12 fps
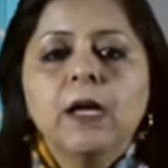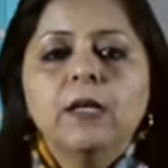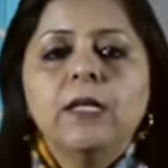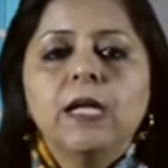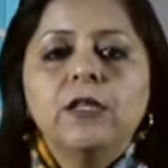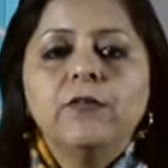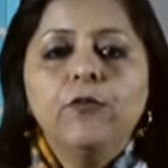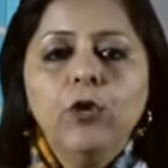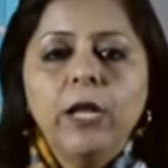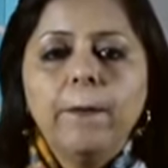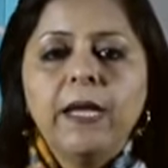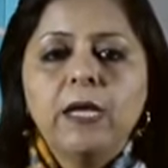that the
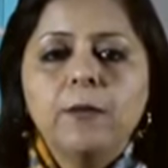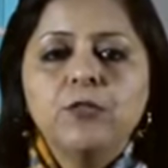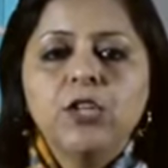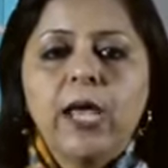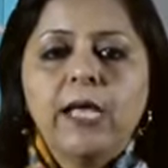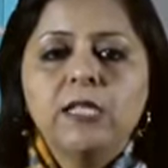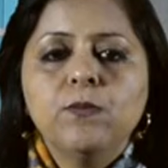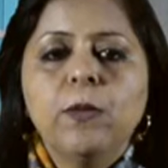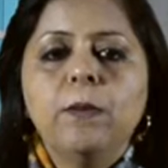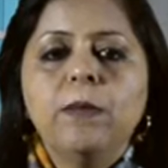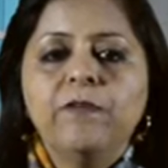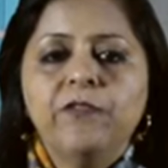fully paid up shares
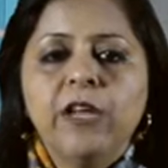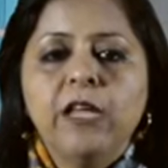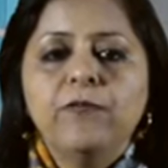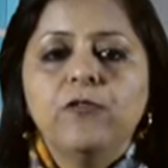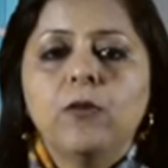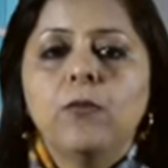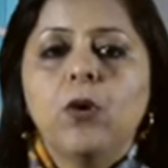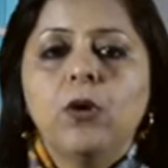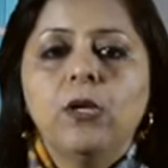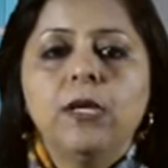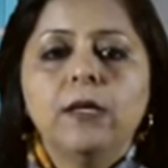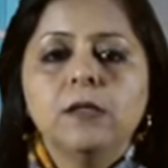will be free from all
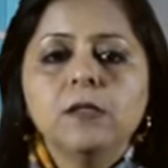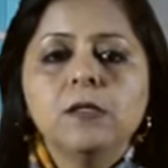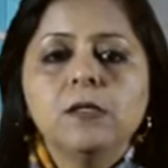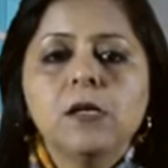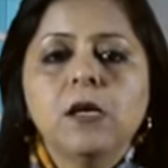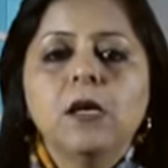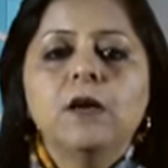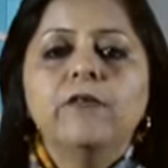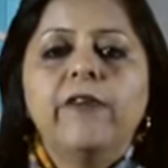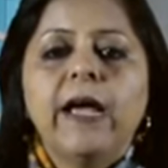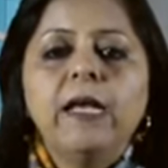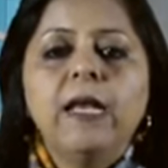liens,
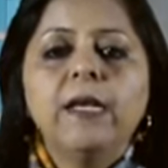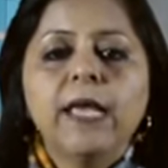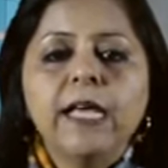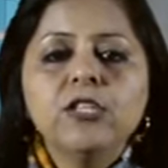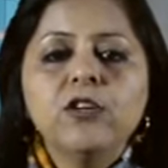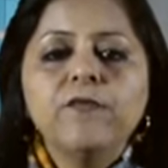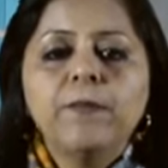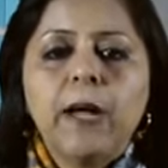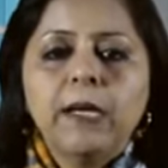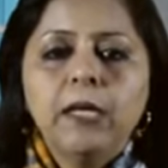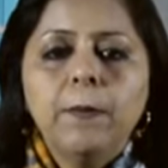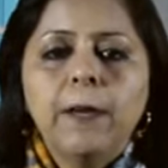while in case of
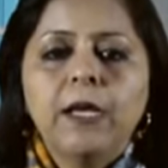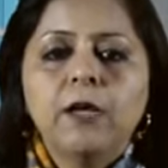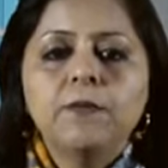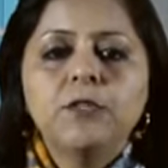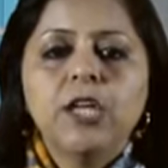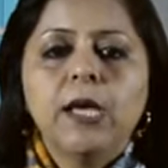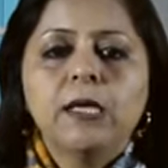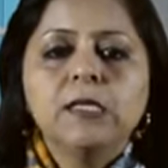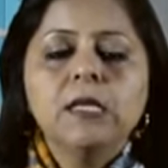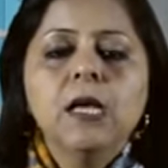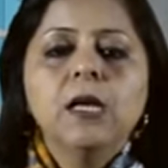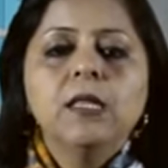partly paid up shares,
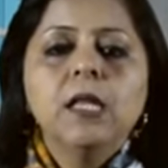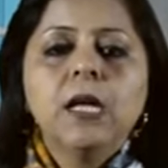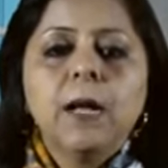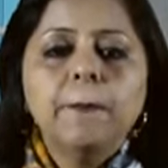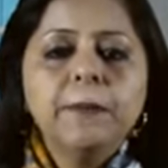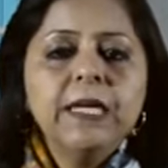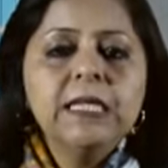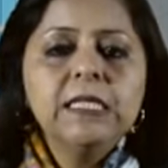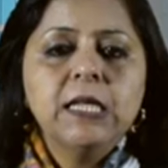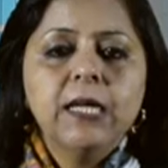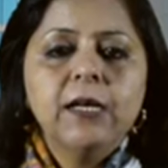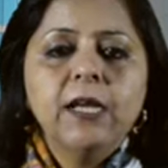the company's
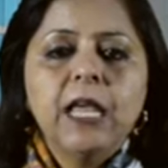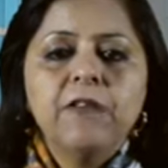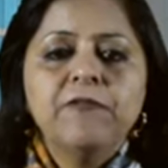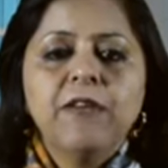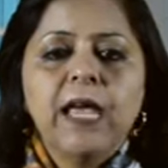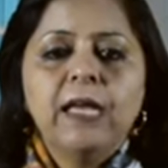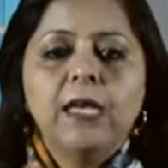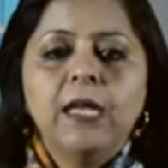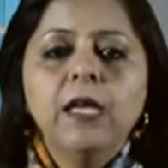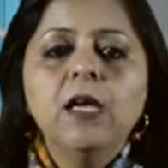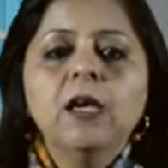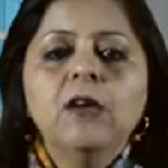lien, if
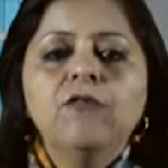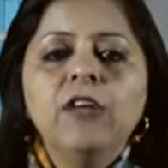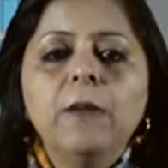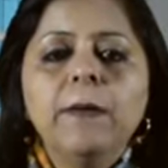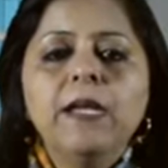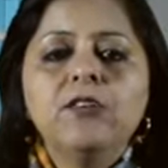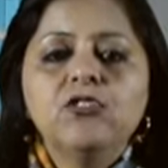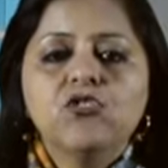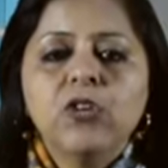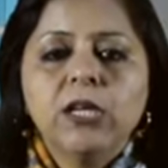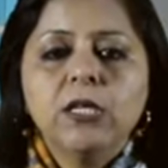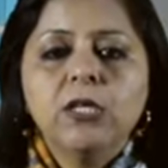any, will be
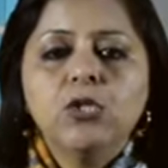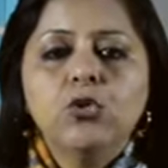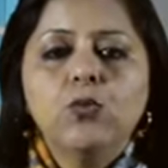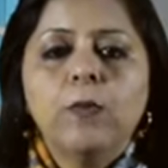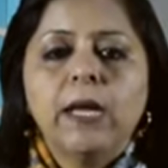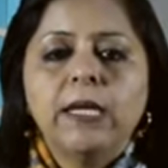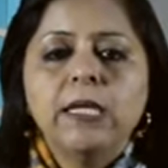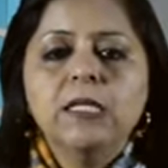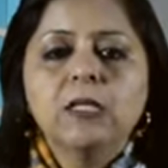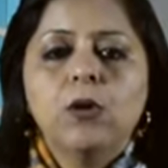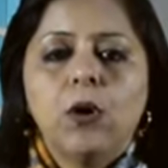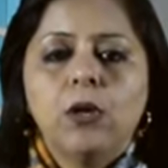restricted to monies
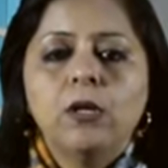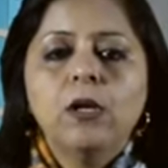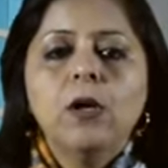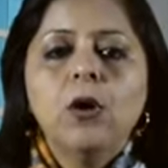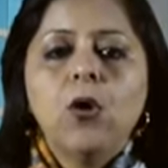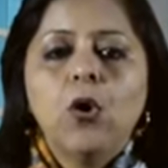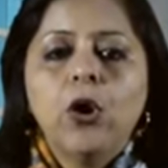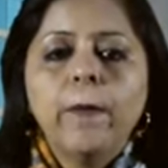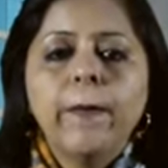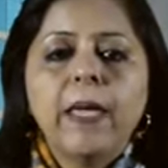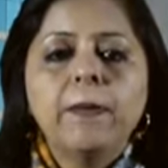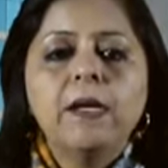called or
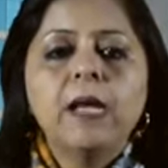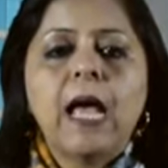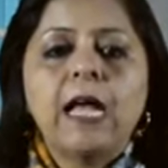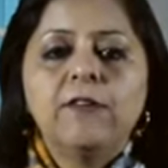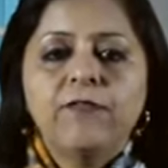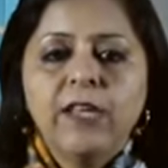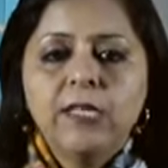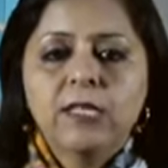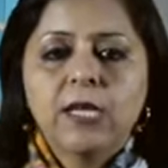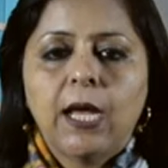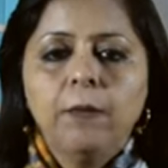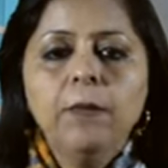payable at fixed
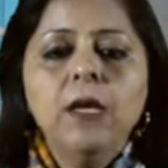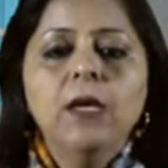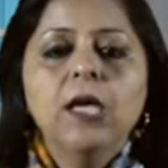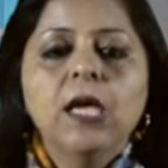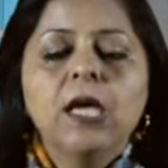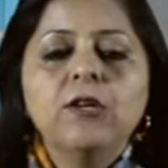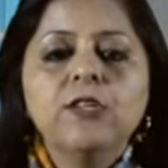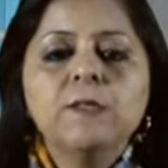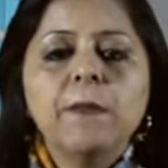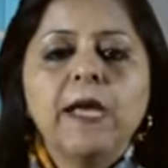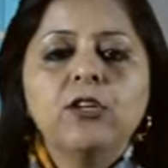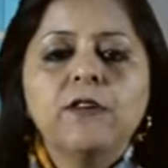time in
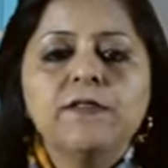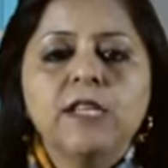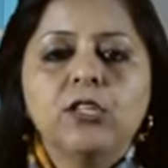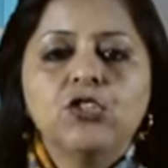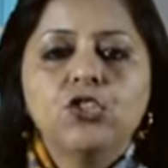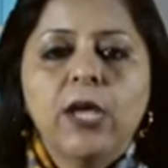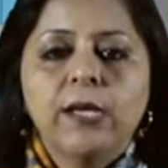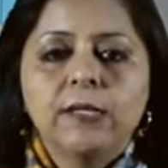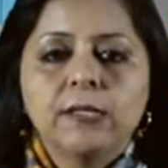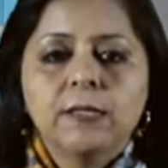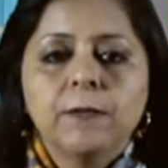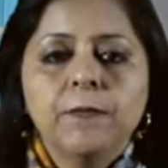respect of such shares.